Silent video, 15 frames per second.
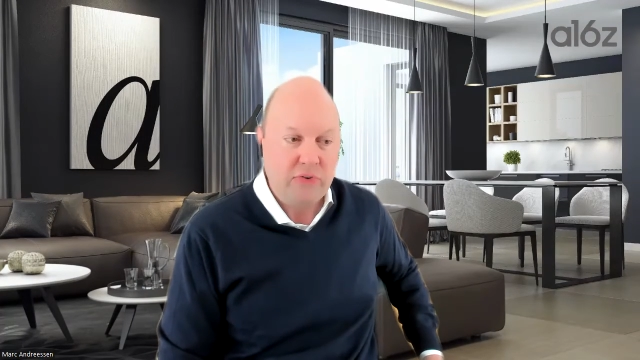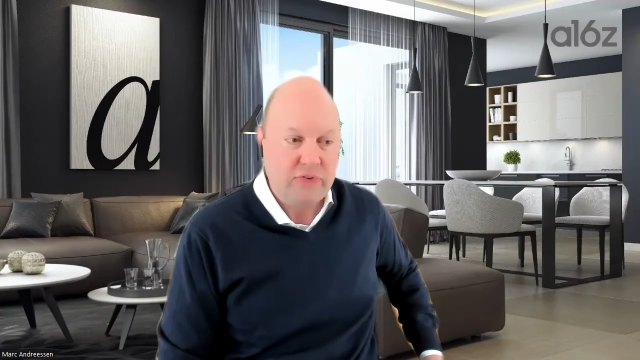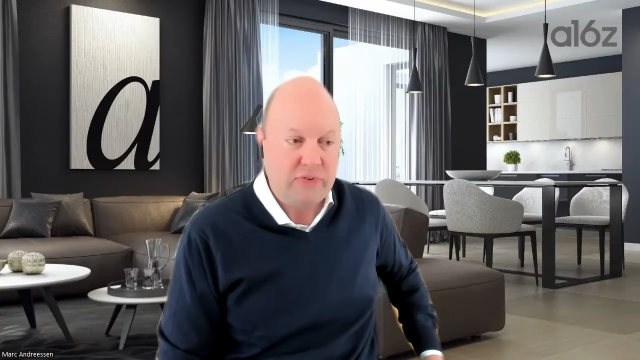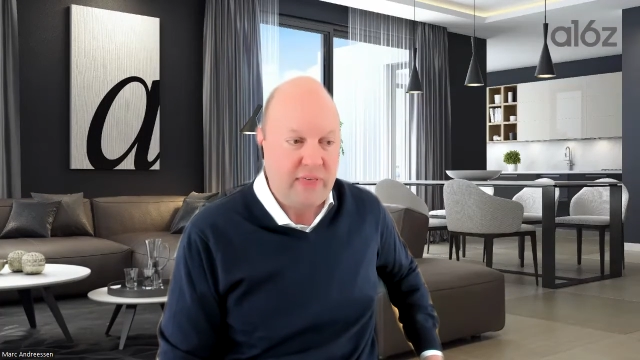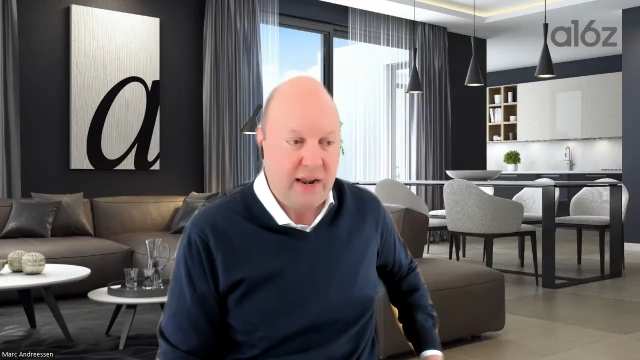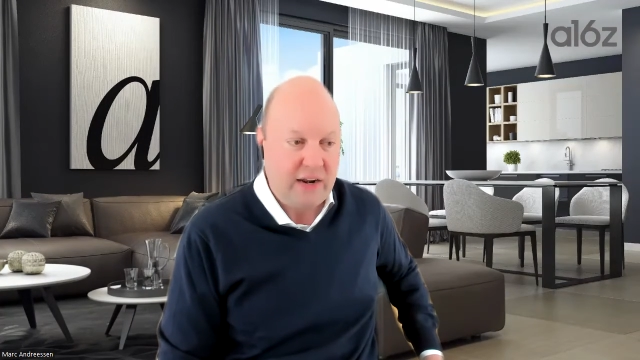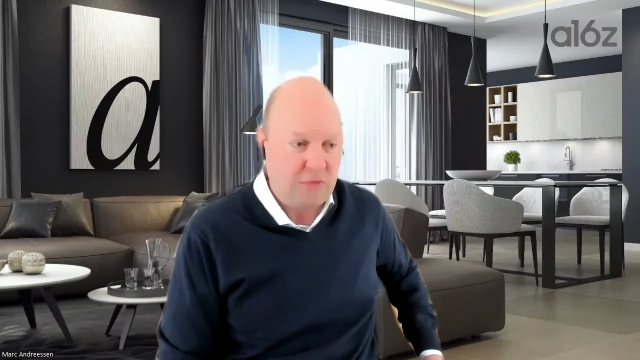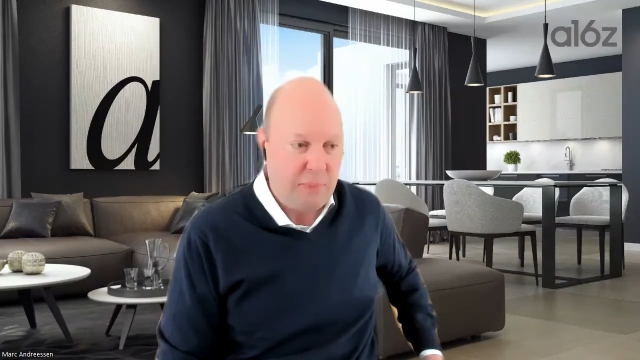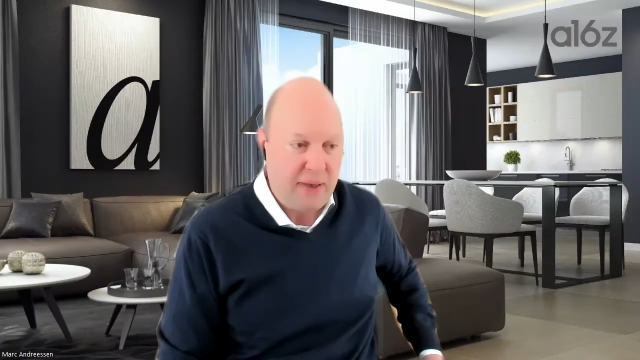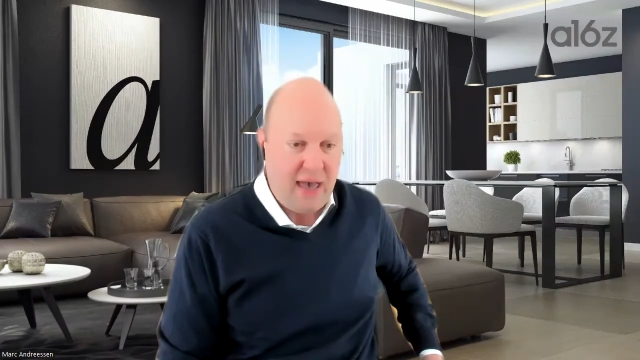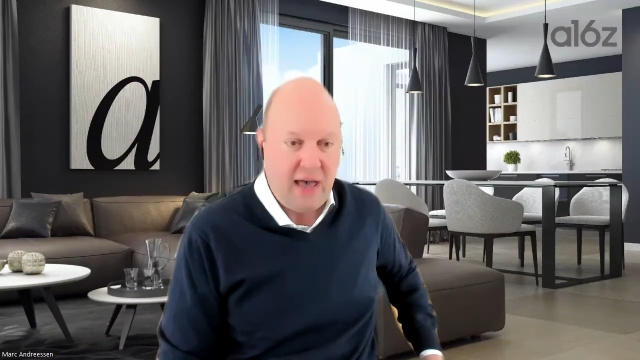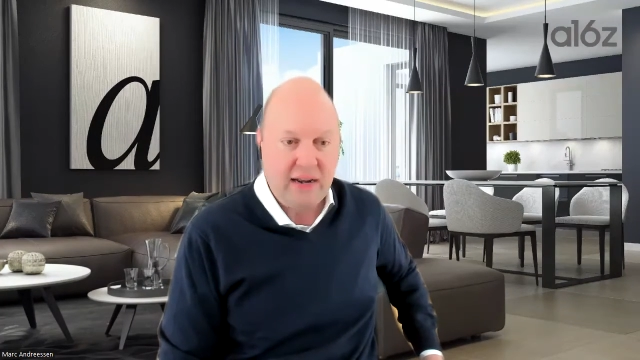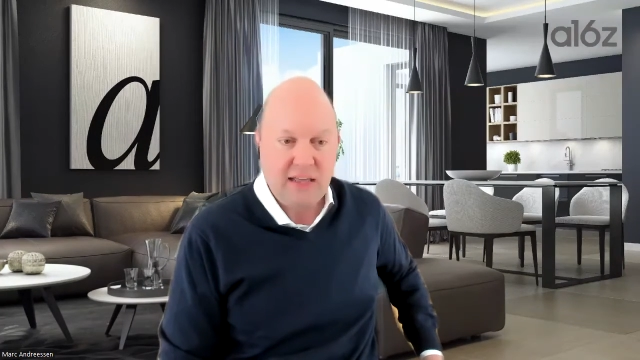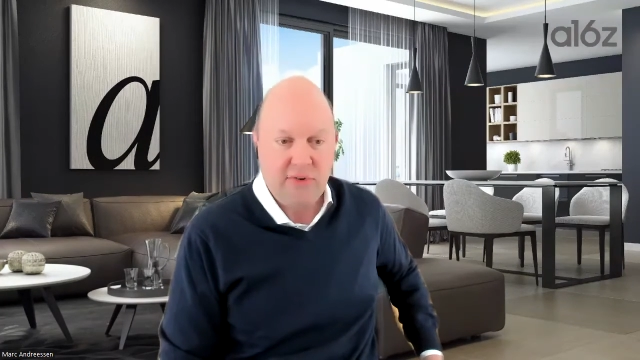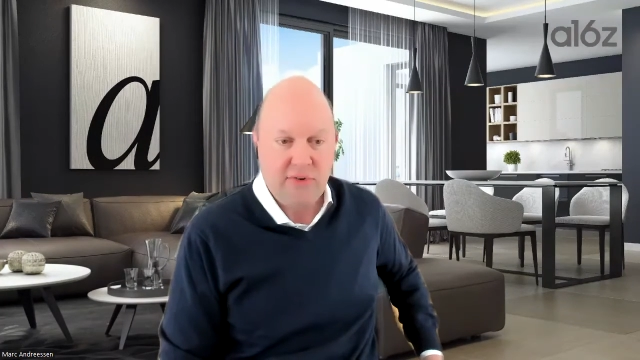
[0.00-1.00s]
Most of that is
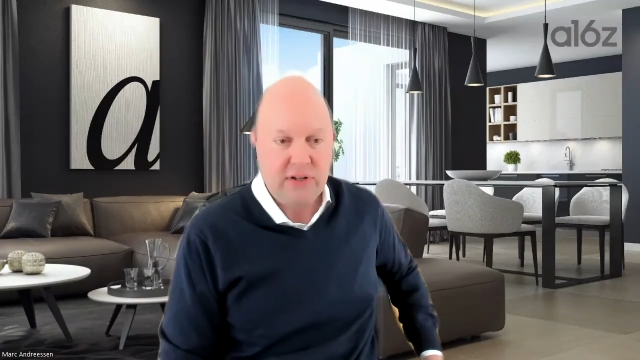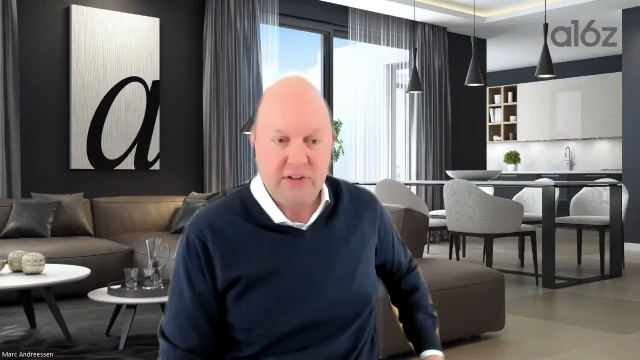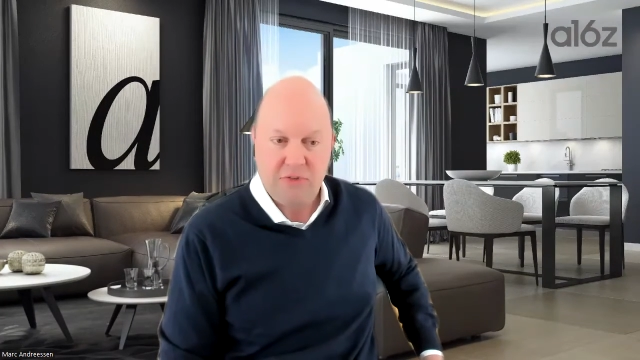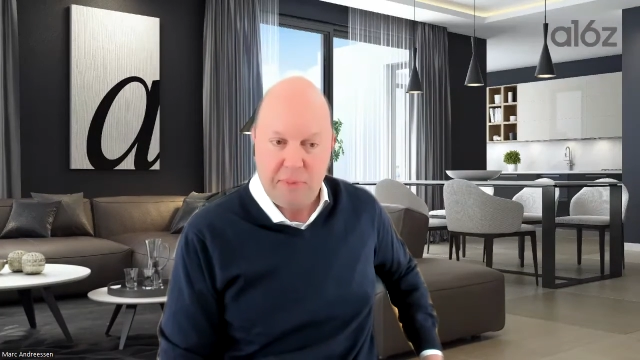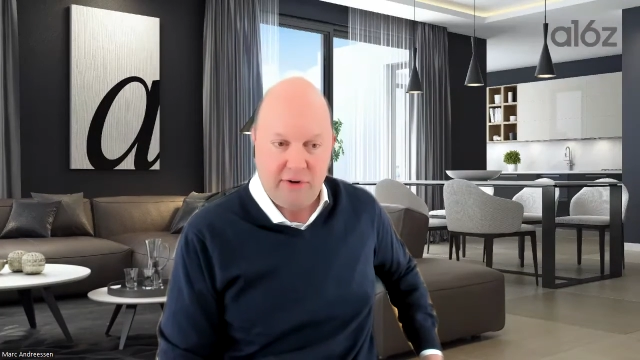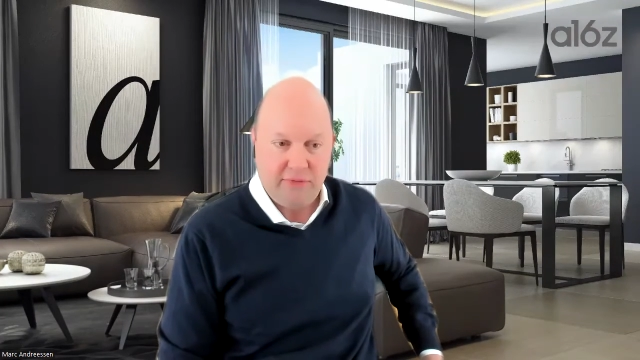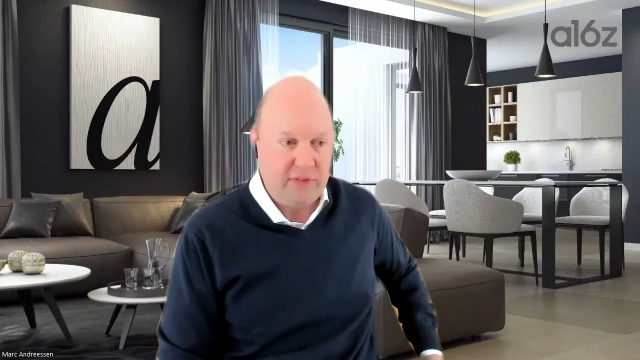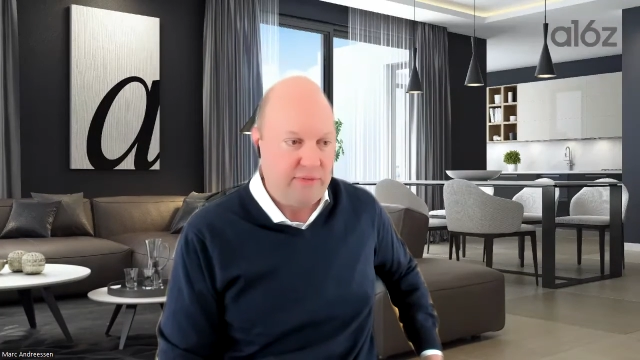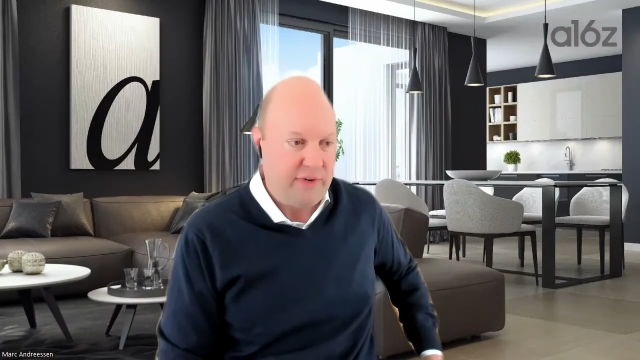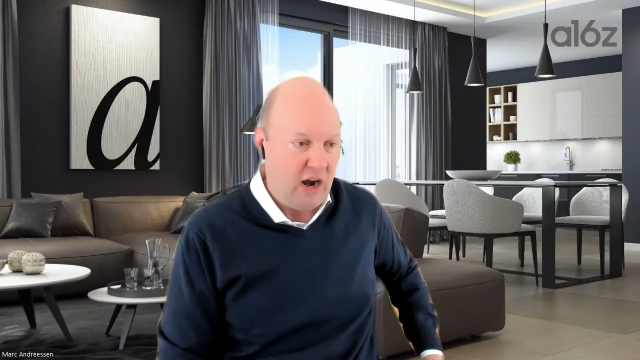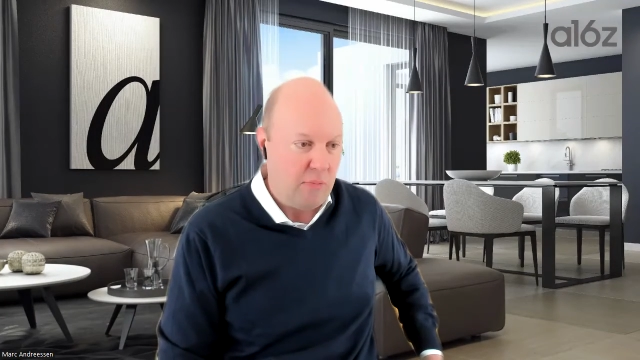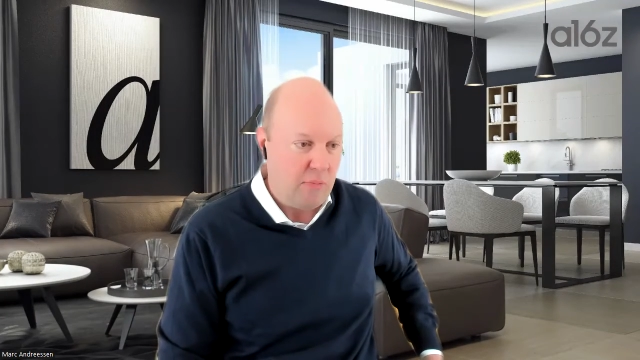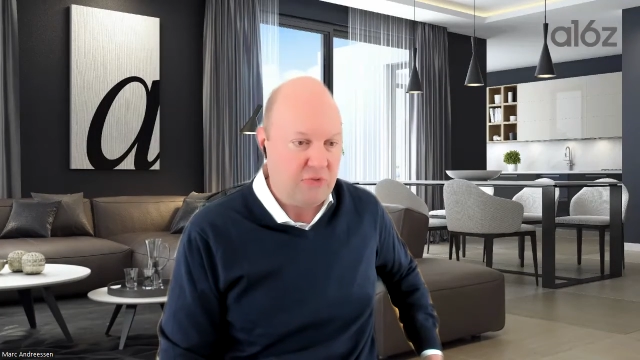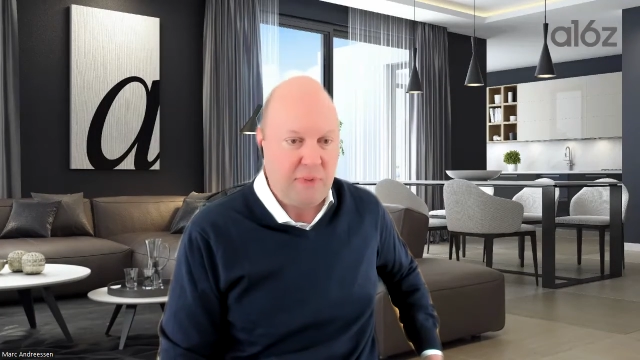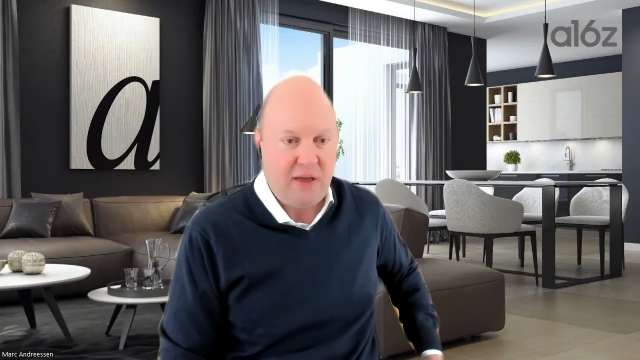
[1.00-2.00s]
bad, evil. It's bad for the
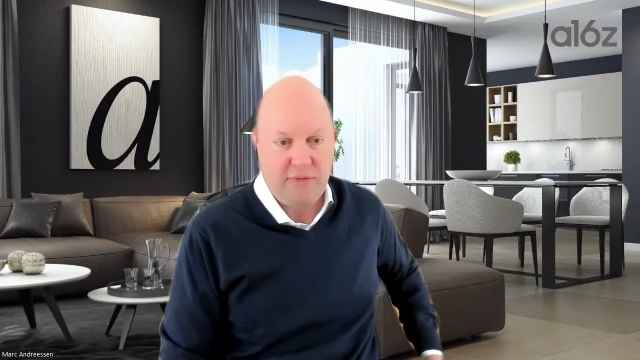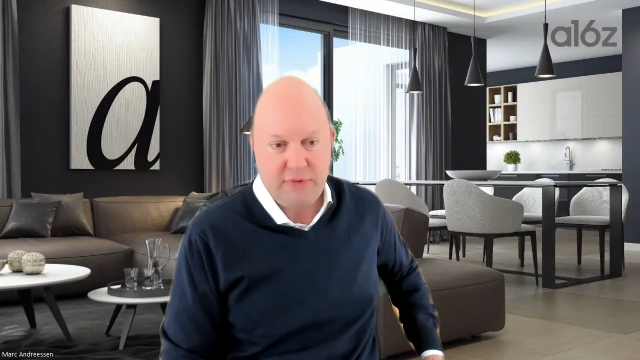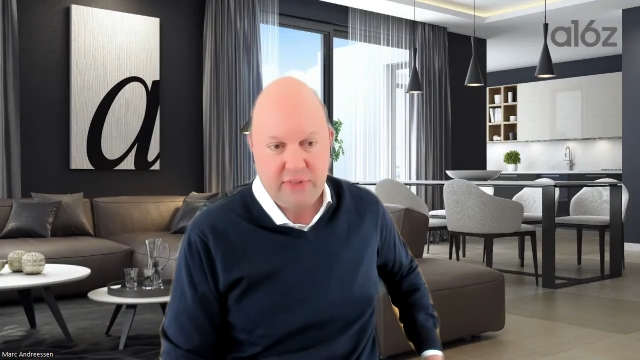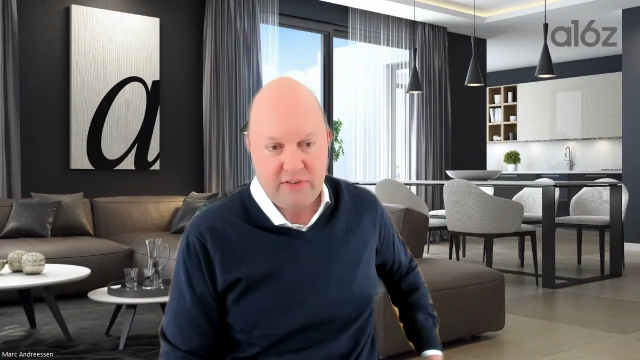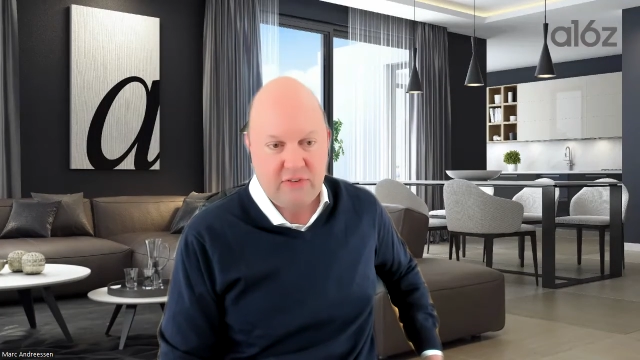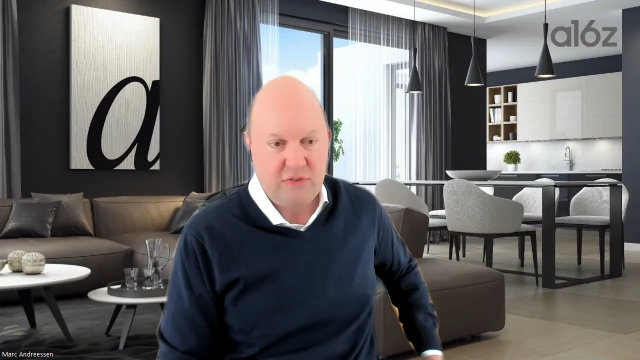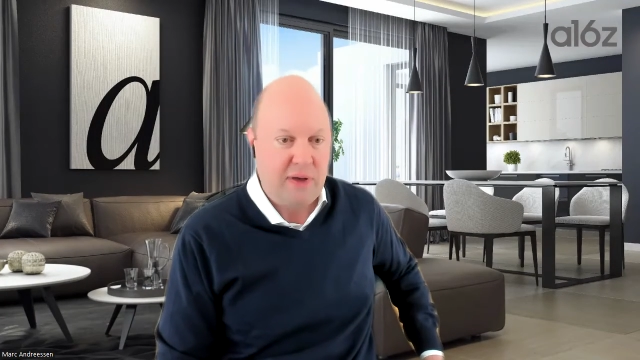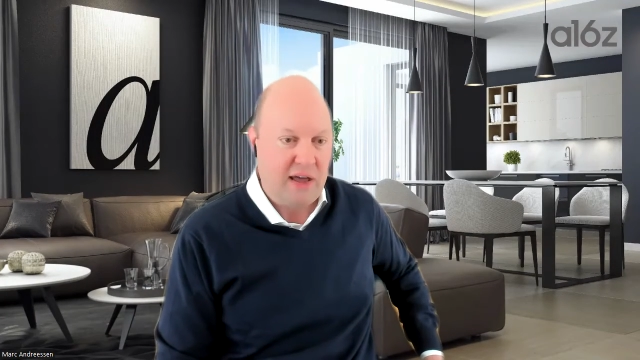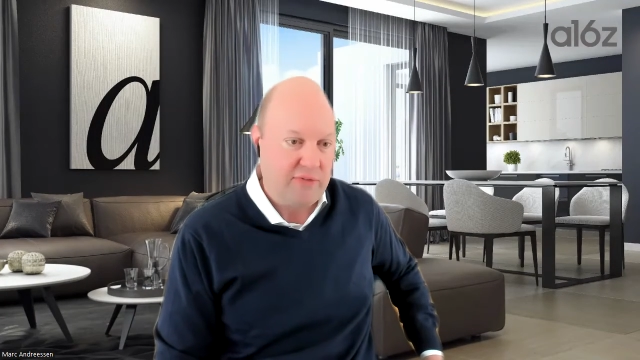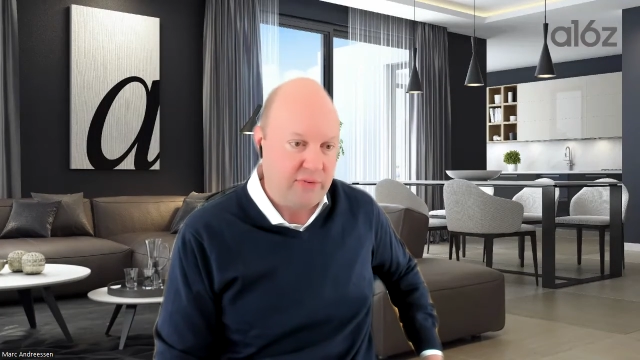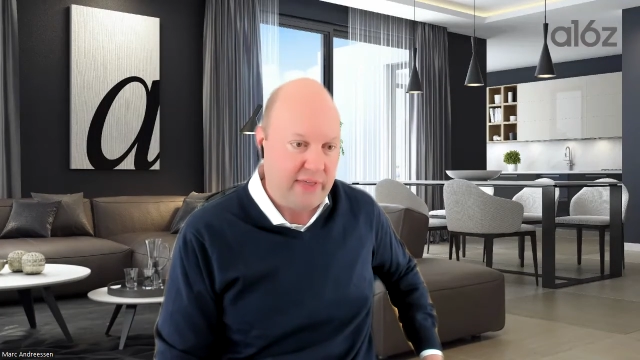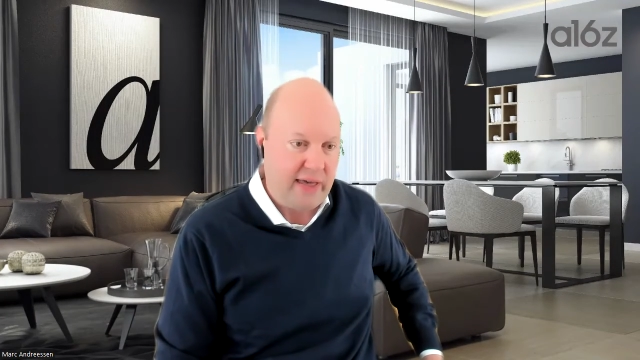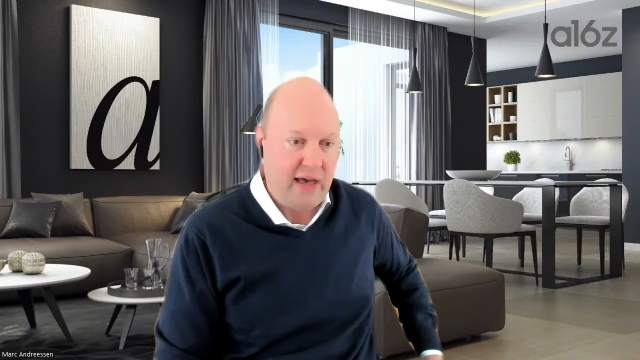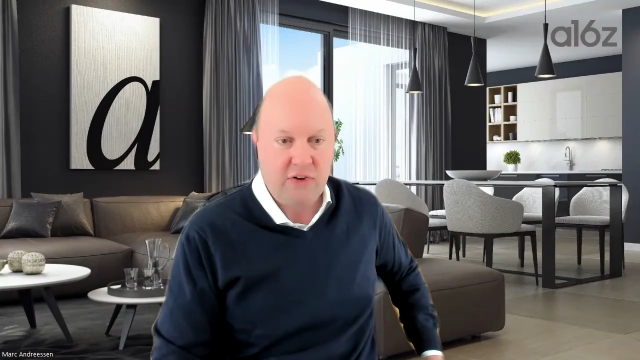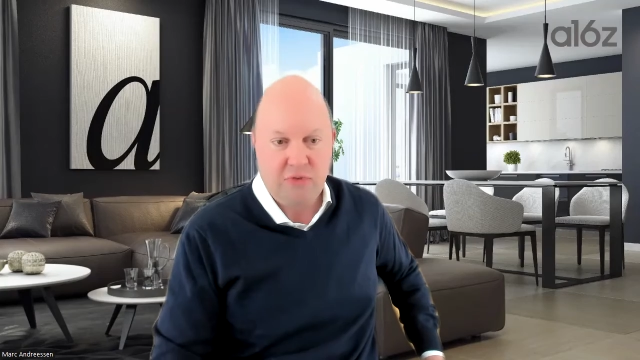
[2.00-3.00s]
environment. It's bad for this. It's bad
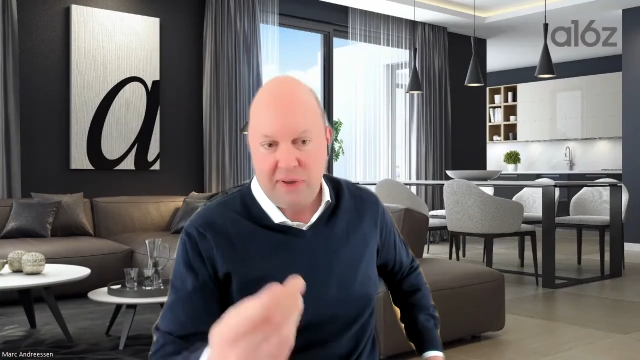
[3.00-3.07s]
for that.